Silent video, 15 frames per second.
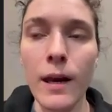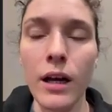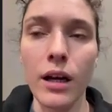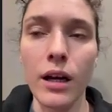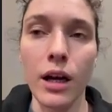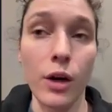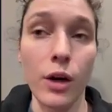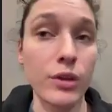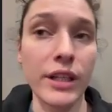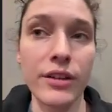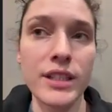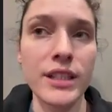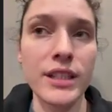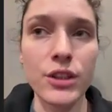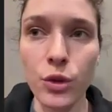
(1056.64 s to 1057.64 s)
how
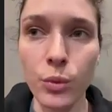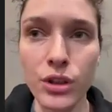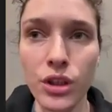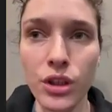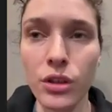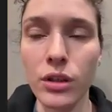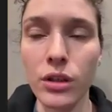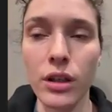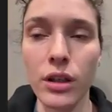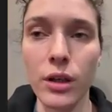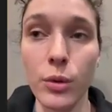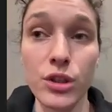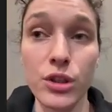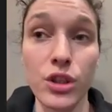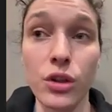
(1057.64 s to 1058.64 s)
their season was
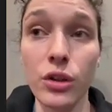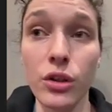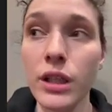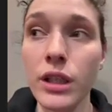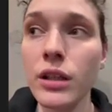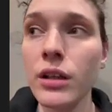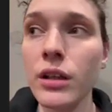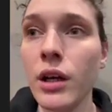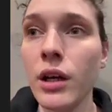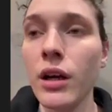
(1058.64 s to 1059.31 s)
going.